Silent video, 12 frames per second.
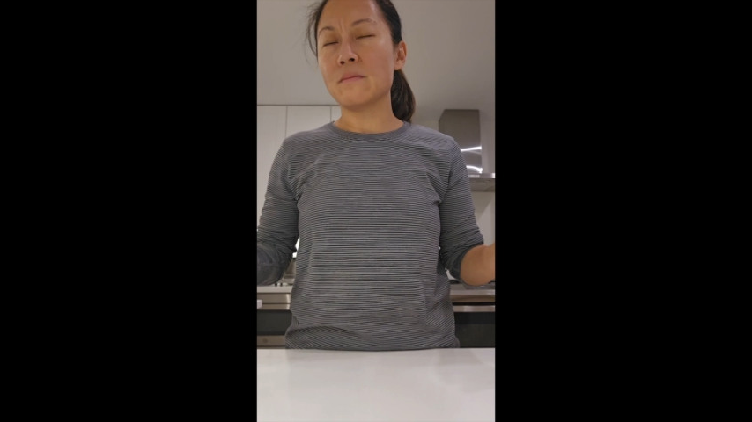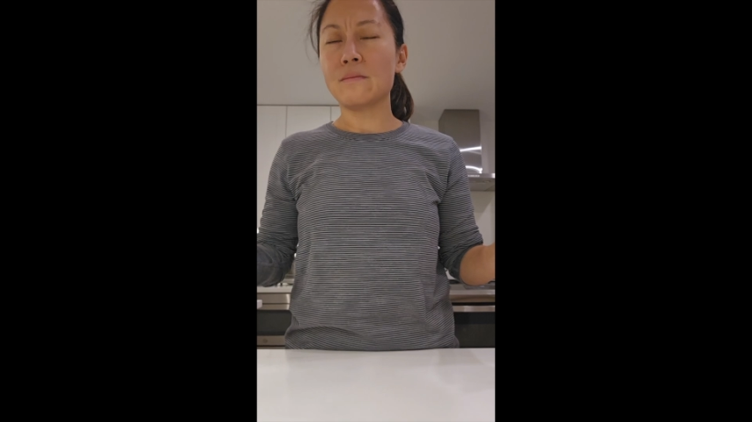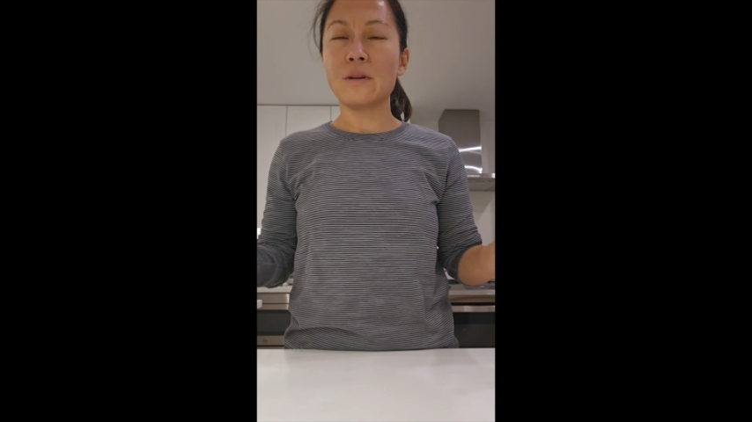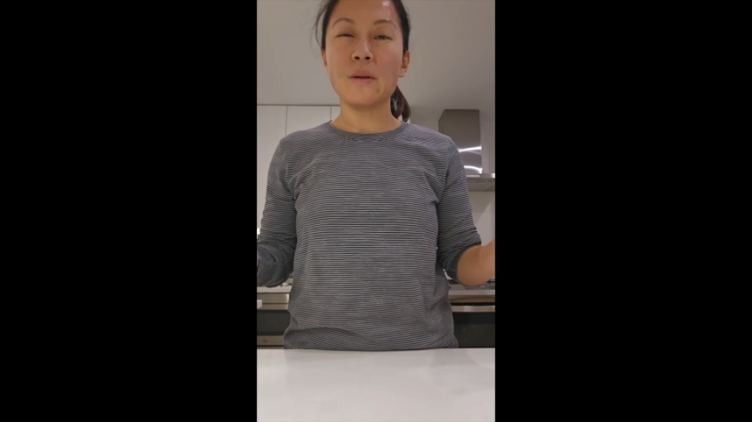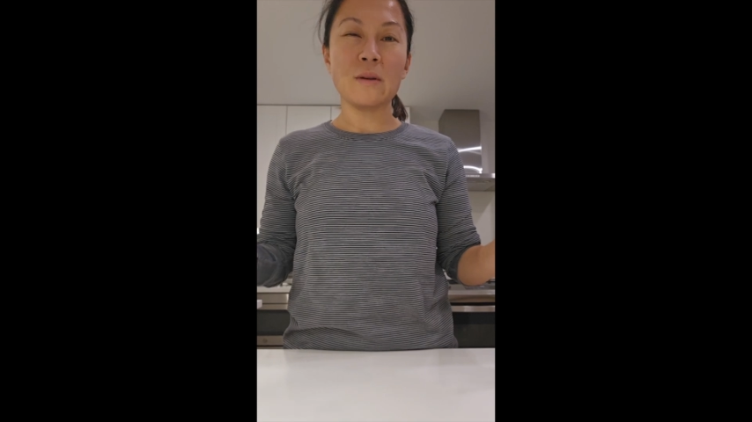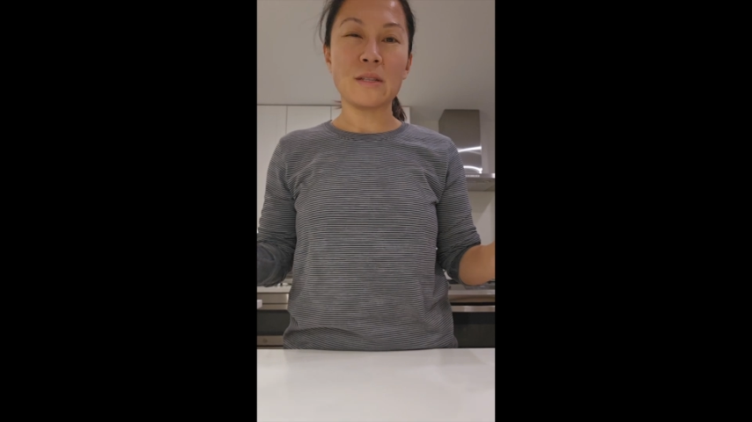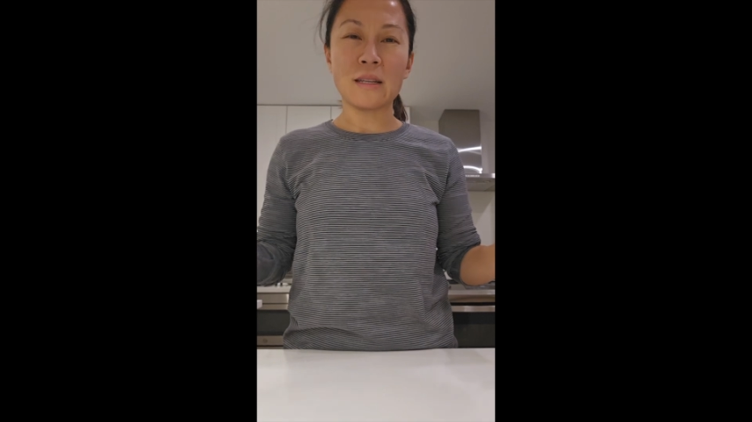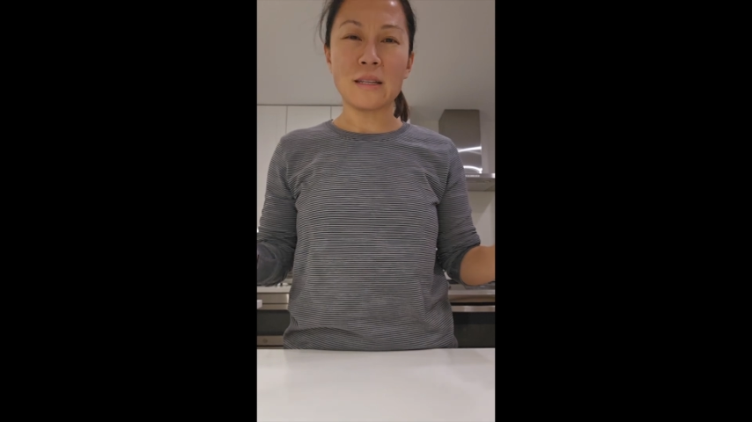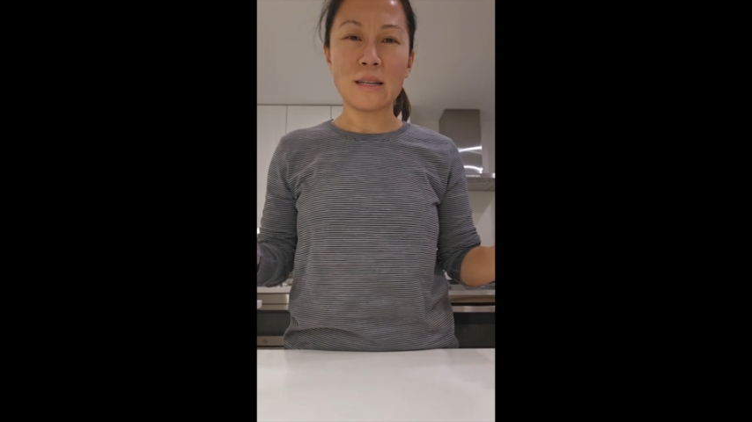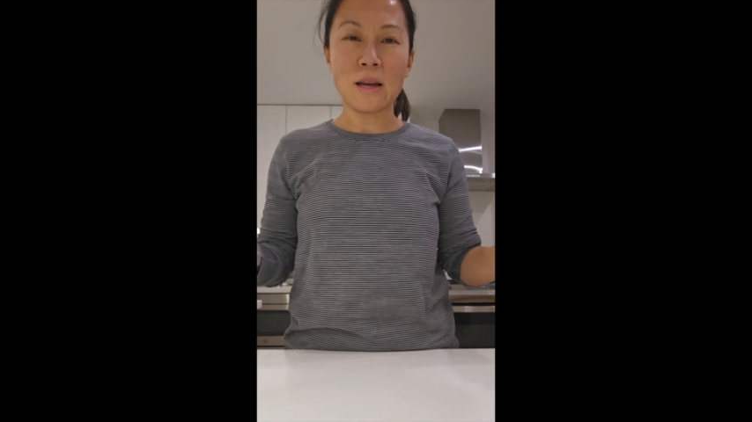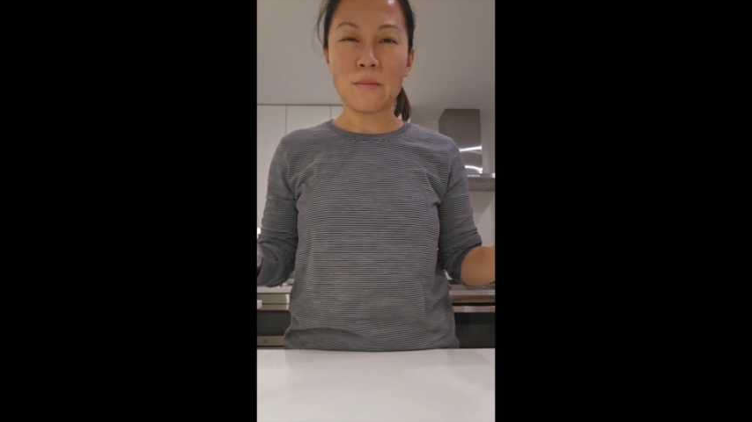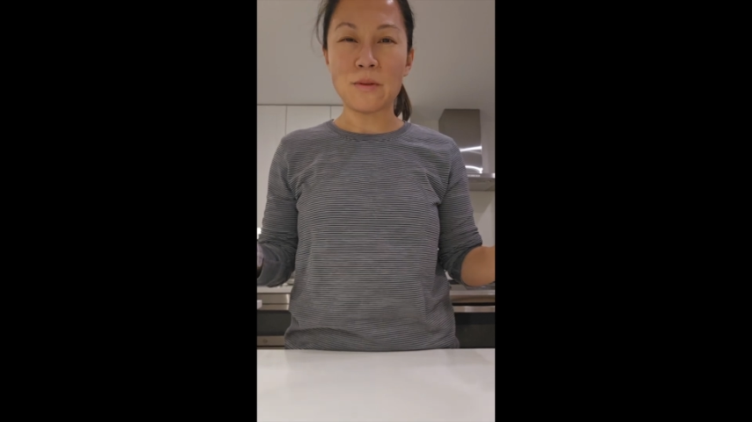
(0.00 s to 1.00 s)
pretty much any
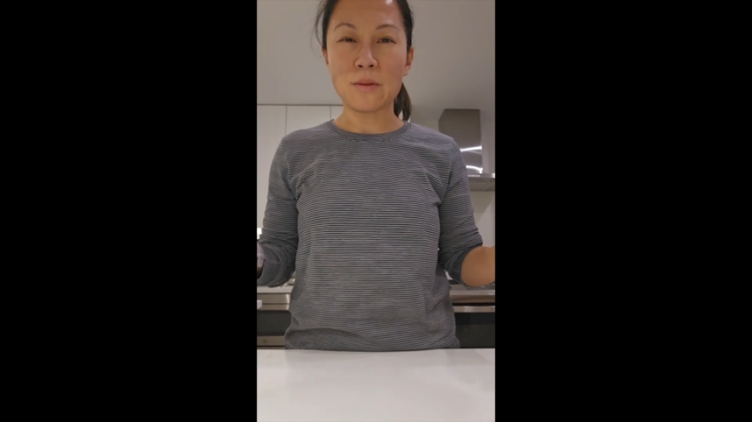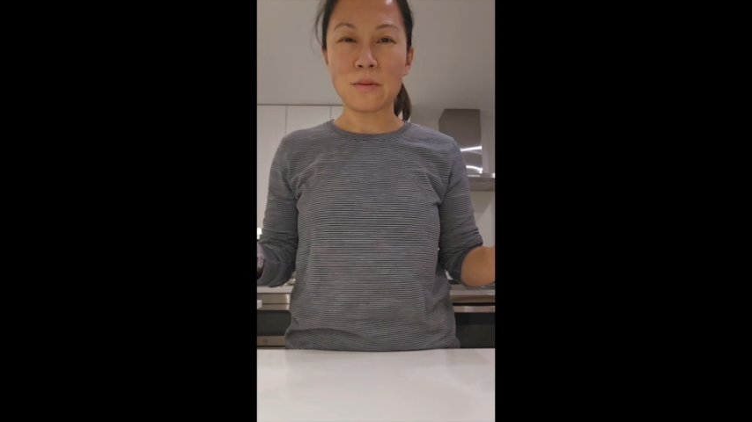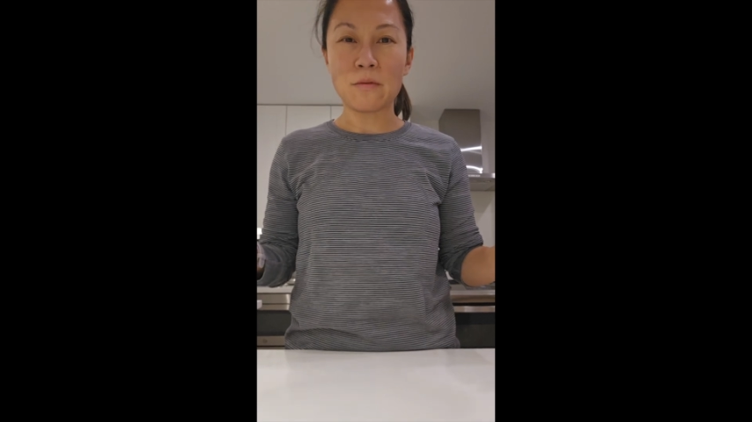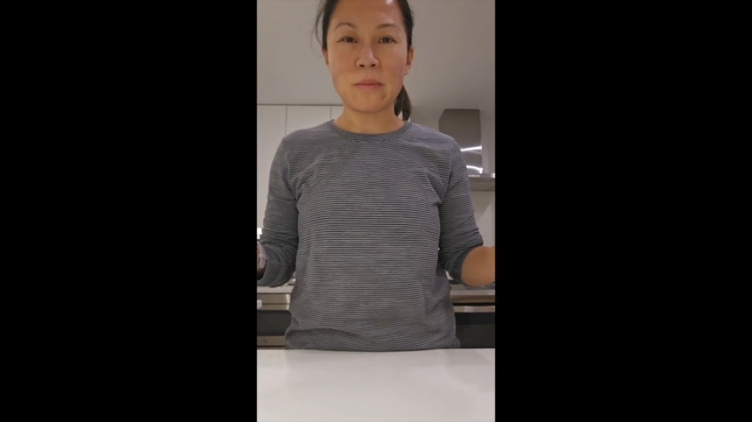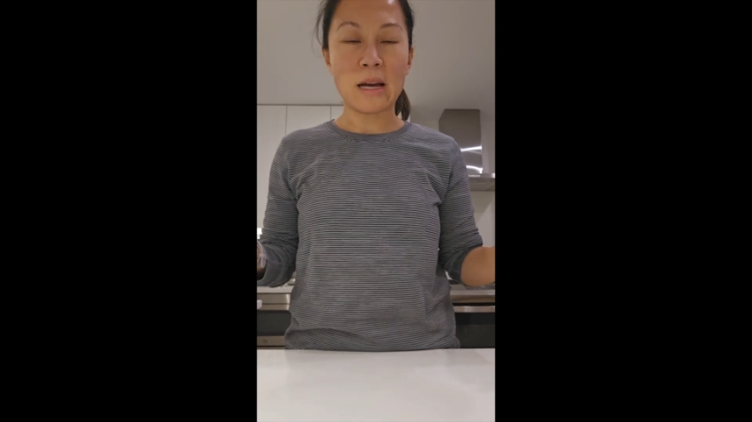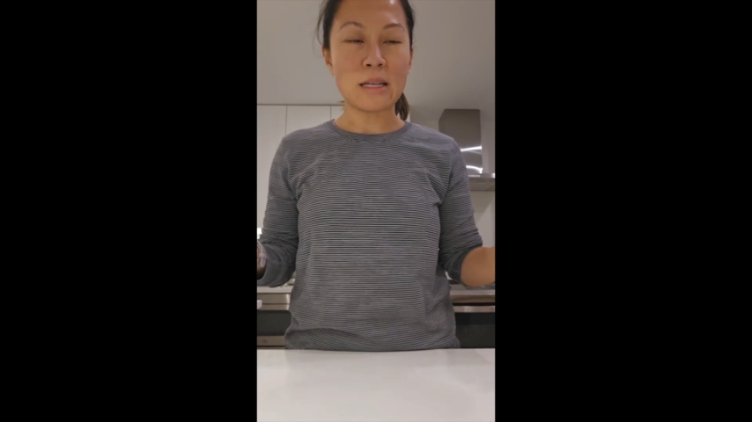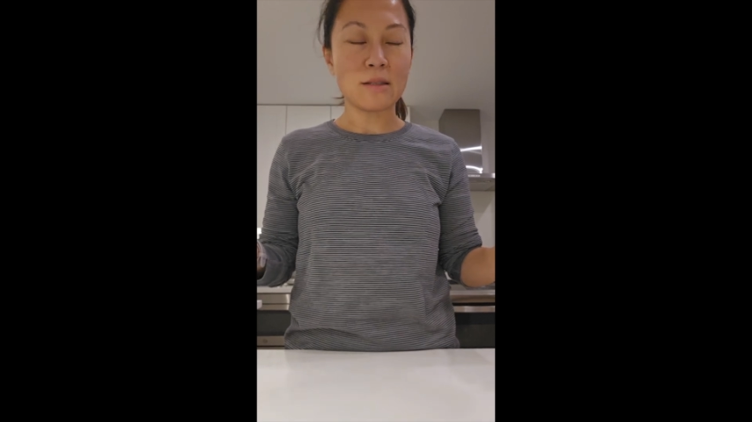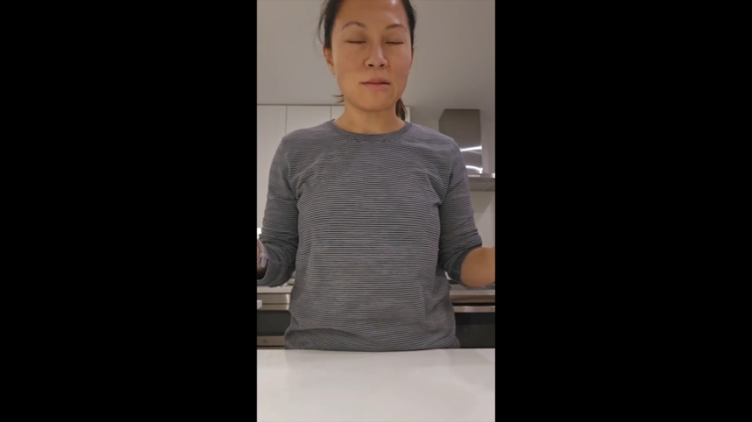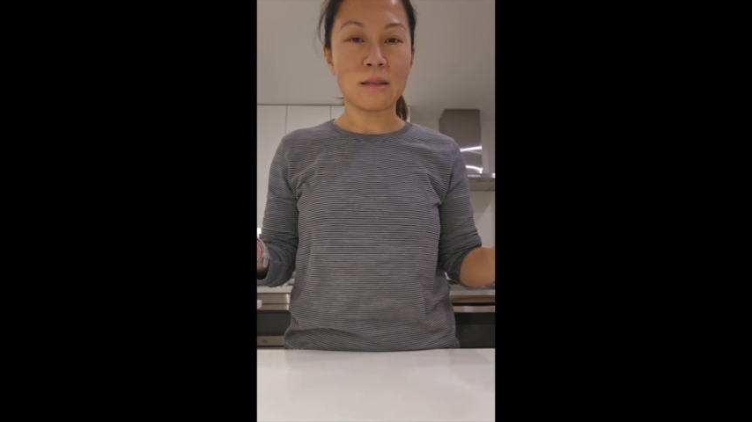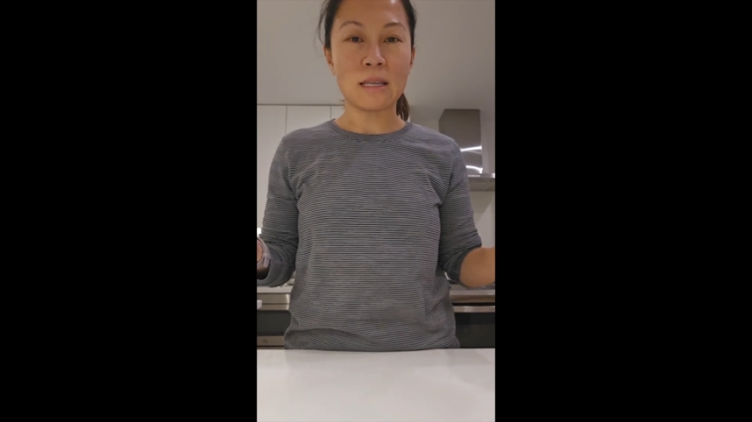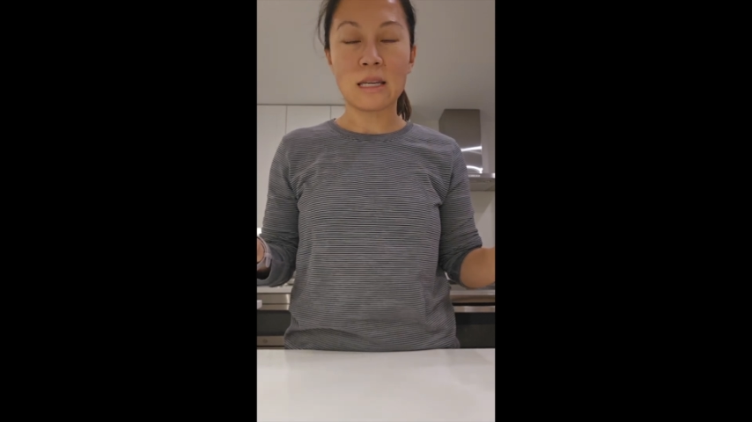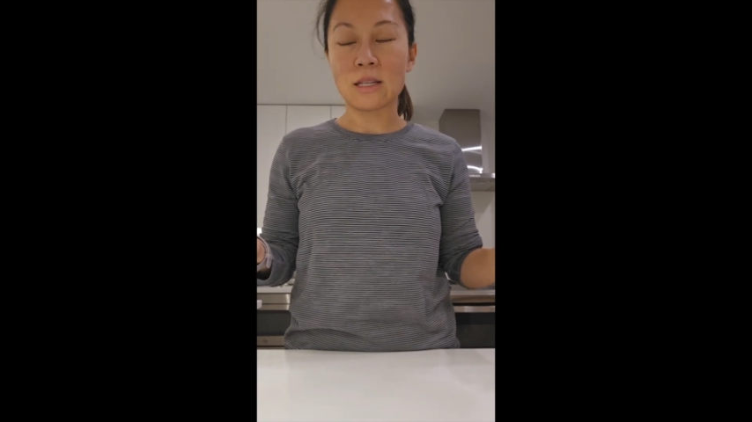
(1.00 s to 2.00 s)
time you sort of pass through
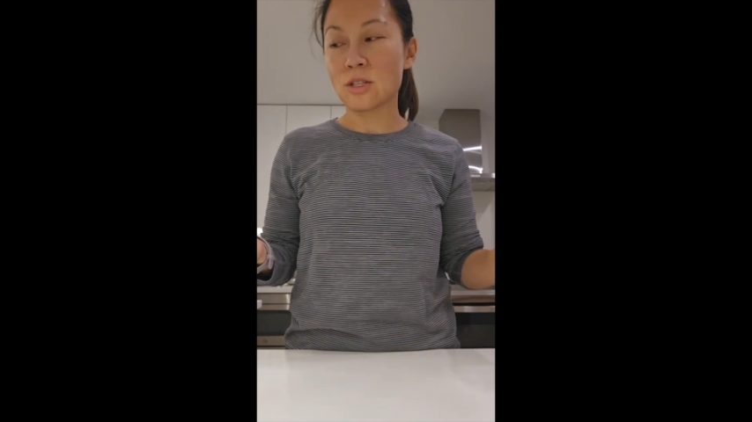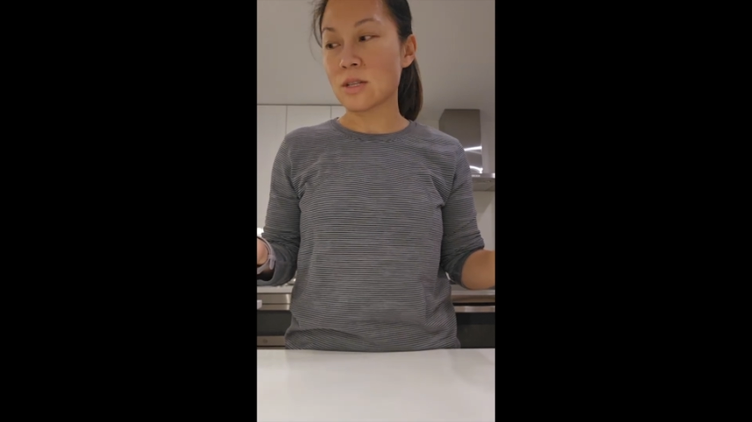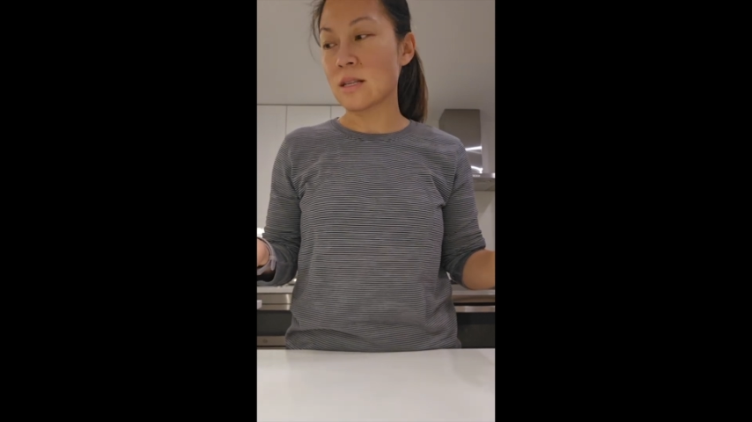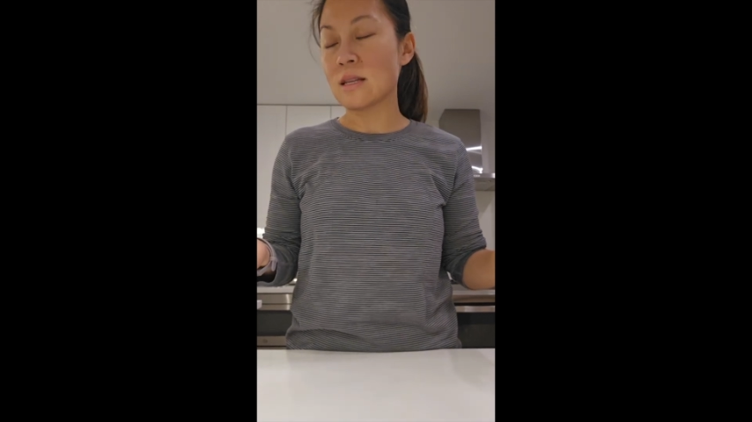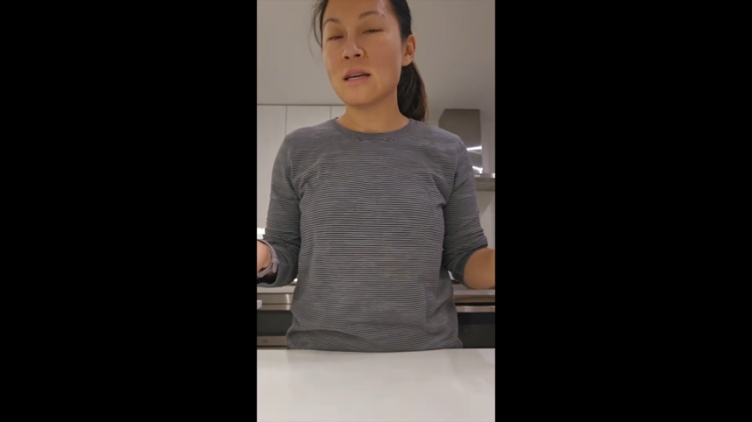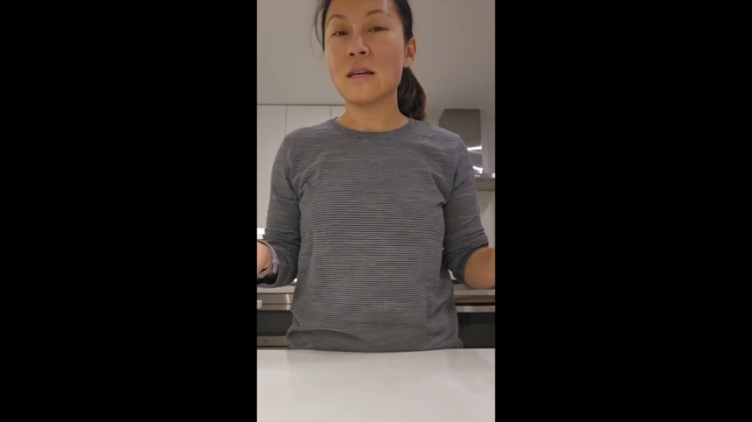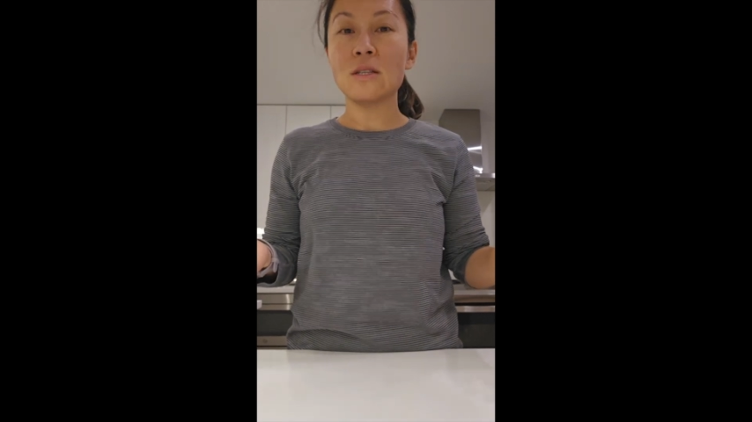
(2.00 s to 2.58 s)
the kitchen,